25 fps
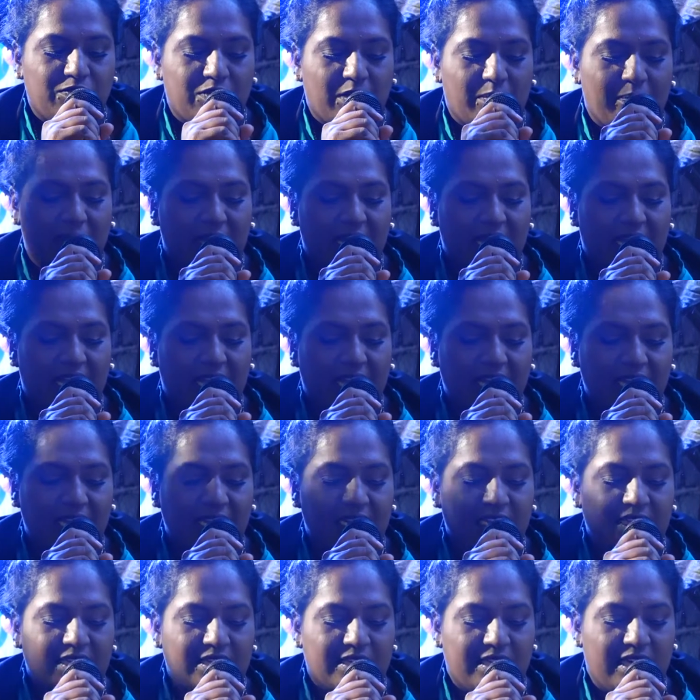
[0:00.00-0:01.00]
from my
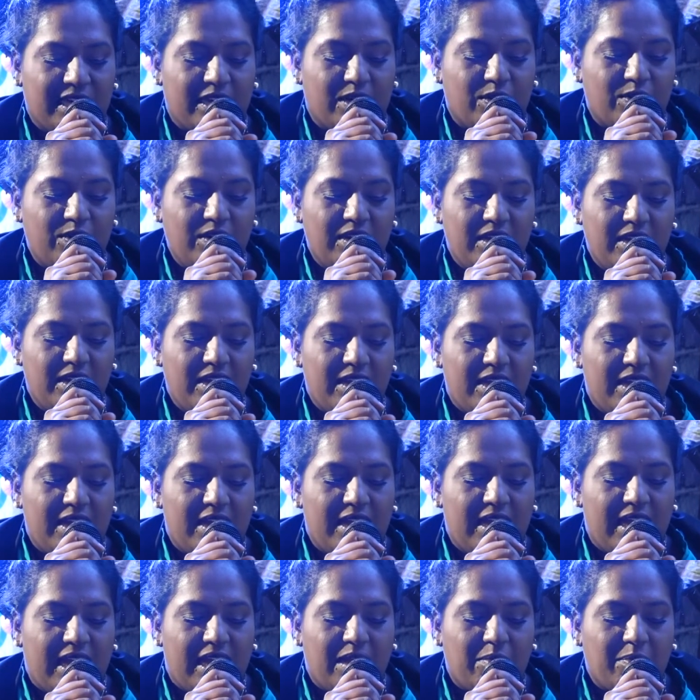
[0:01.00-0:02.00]
neck down
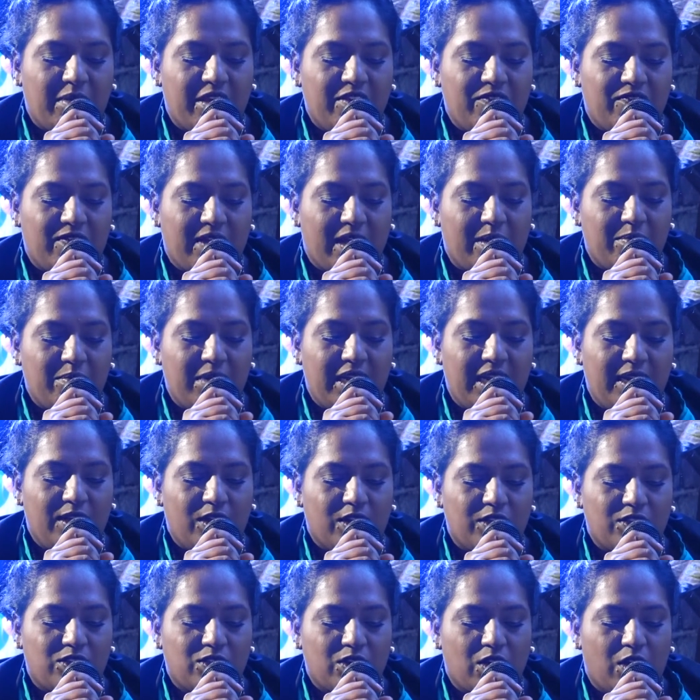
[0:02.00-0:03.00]
and my family
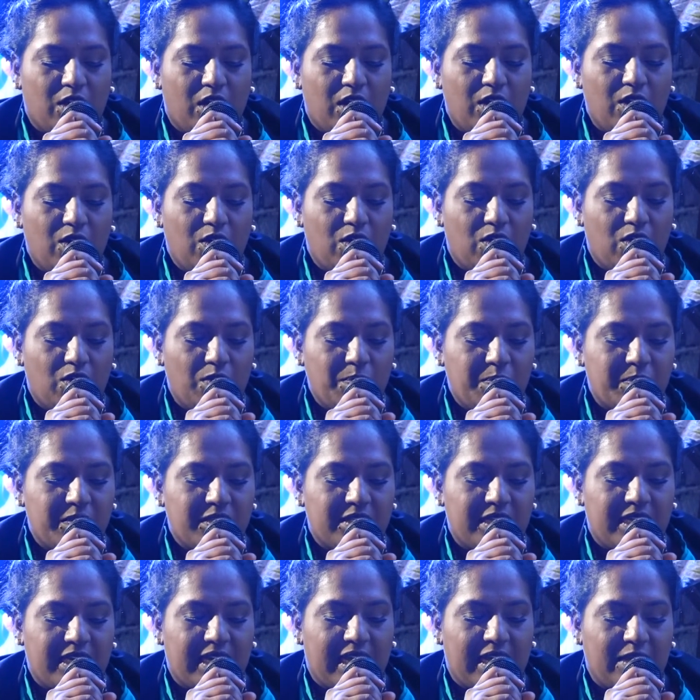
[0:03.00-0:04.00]
lost all hopes
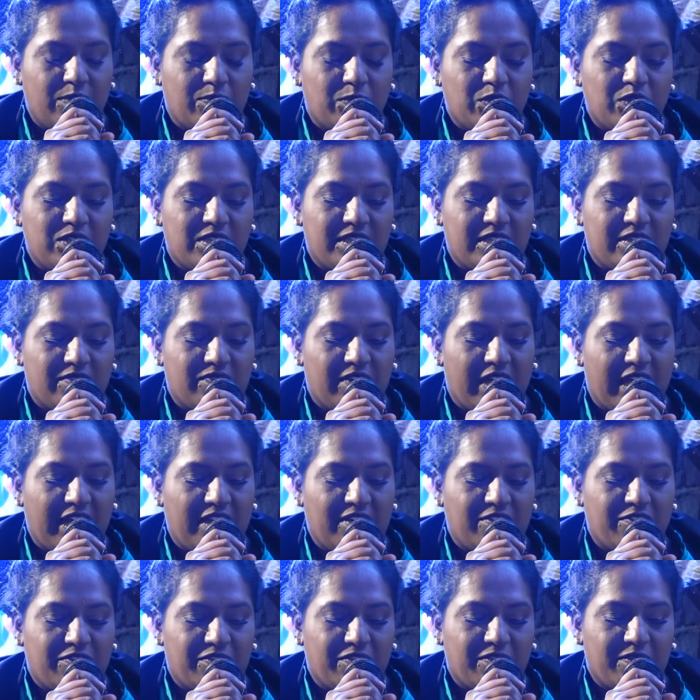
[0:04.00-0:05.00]
that I would
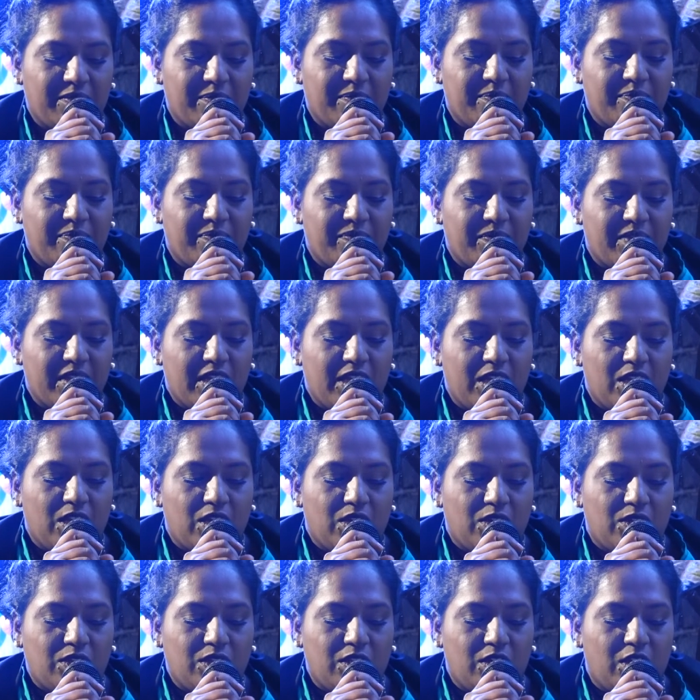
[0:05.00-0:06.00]
survive.
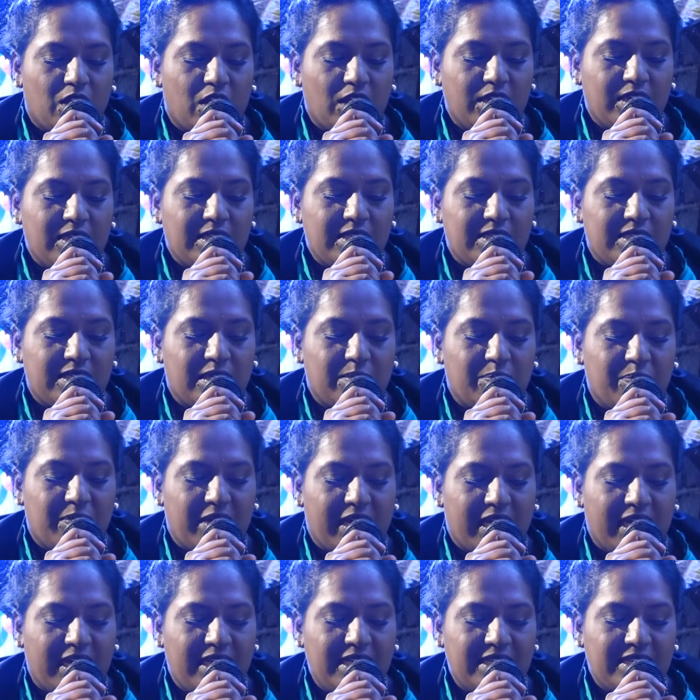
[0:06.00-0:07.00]
To the doctor's
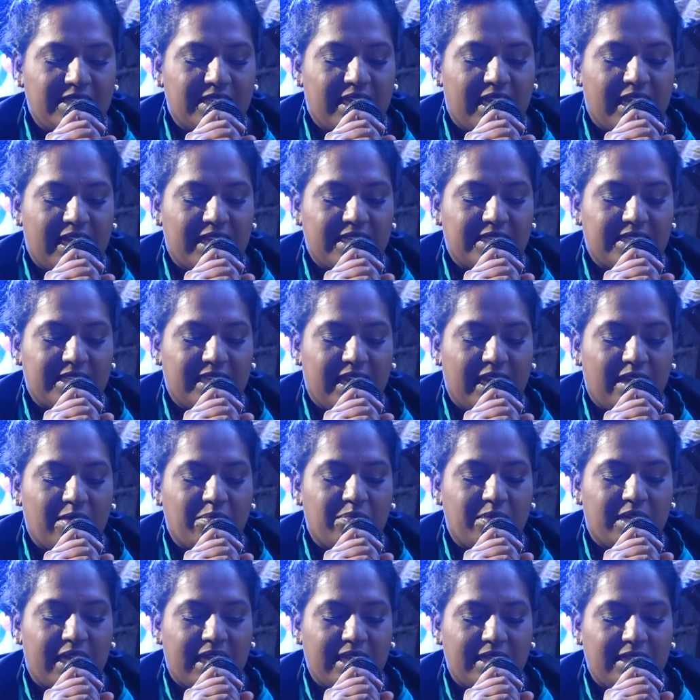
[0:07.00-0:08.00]
surprise, I
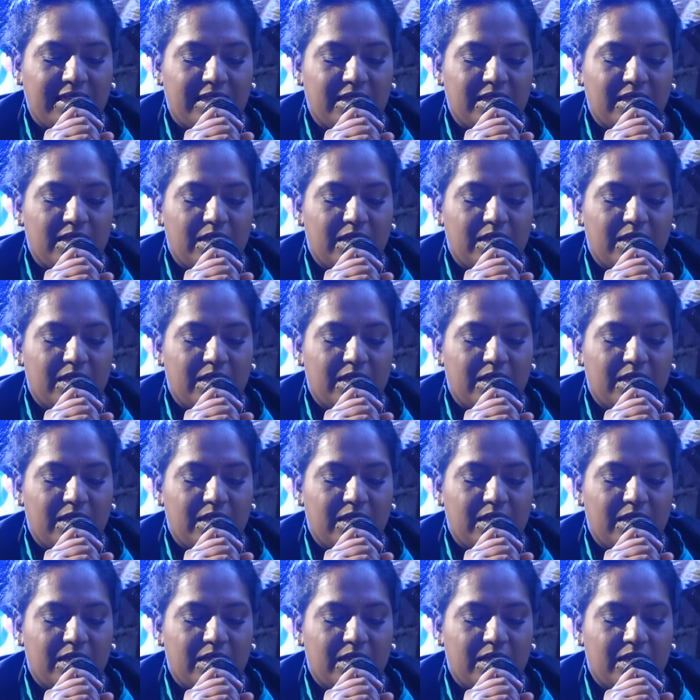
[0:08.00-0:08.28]
escaped death,